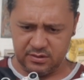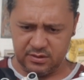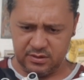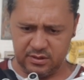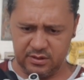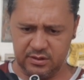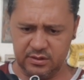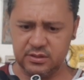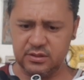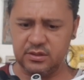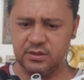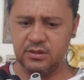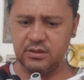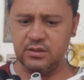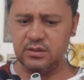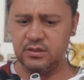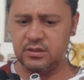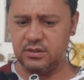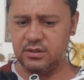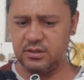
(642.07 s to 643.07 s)
is
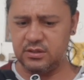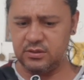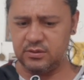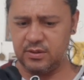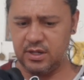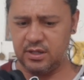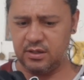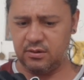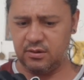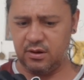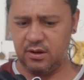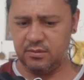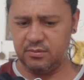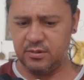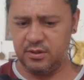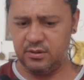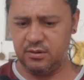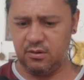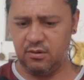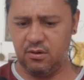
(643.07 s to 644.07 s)
good in this
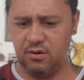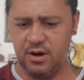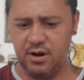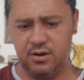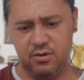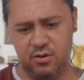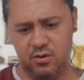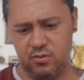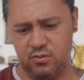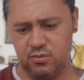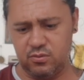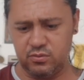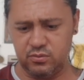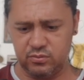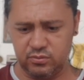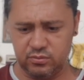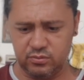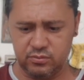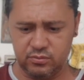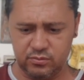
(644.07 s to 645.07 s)
quadcopter or no.
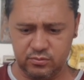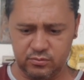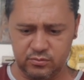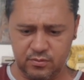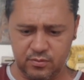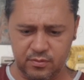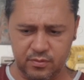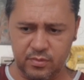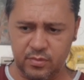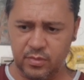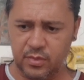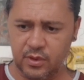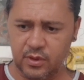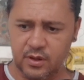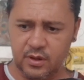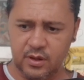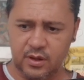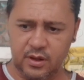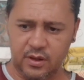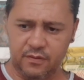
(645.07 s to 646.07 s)

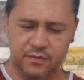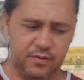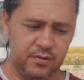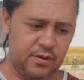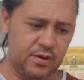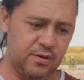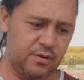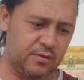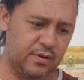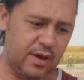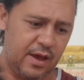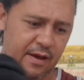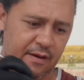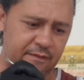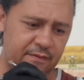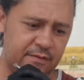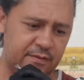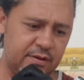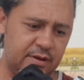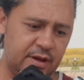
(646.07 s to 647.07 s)
If you don't have
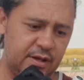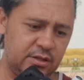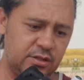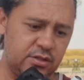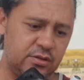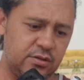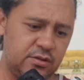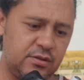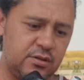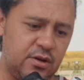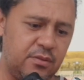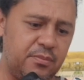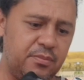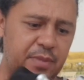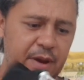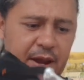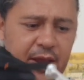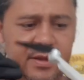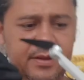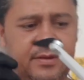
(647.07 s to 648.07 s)
attention, don't
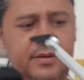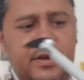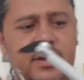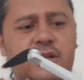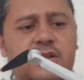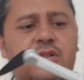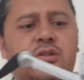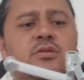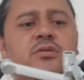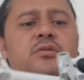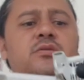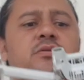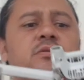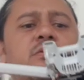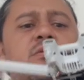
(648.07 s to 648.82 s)
pay attention,